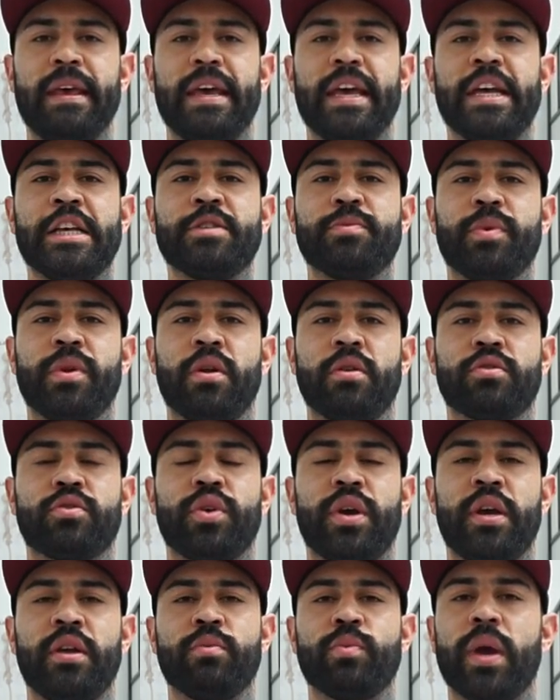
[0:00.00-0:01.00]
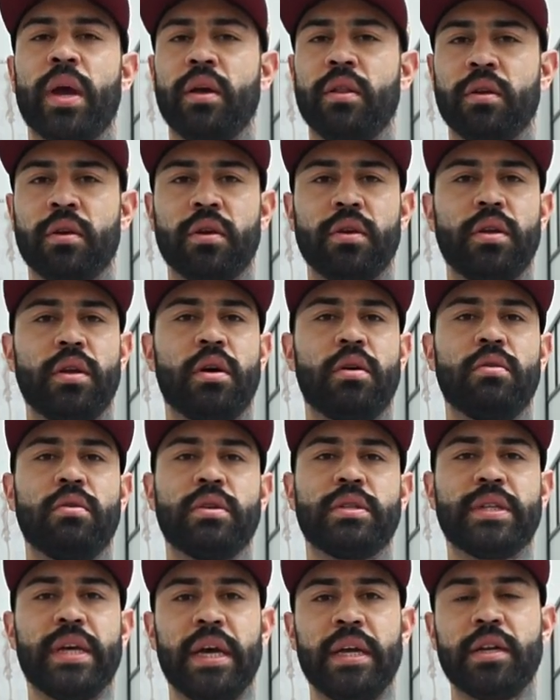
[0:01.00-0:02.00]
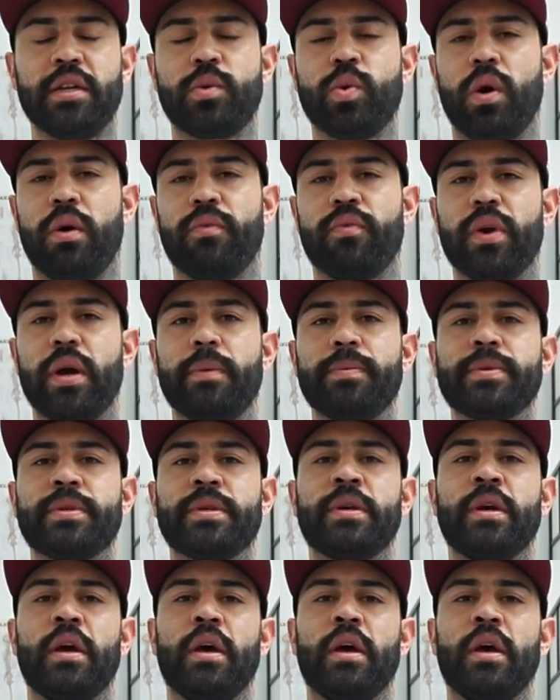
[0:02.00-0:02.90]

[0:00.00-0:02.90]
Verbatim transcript: is we don't train regular, you know, ten to twelve reps.